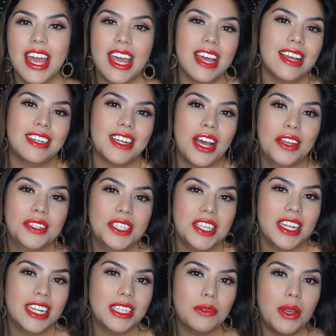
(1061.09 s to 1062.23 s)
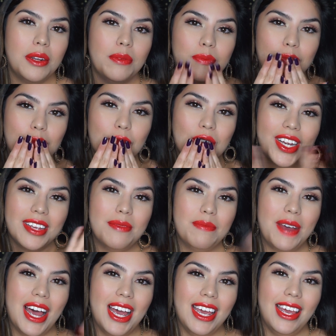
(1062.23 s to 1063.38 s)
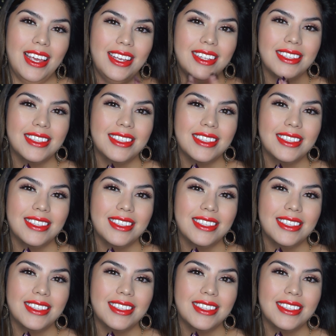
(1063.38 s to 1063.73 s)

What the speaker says: And I'll see you in the next one. Bye!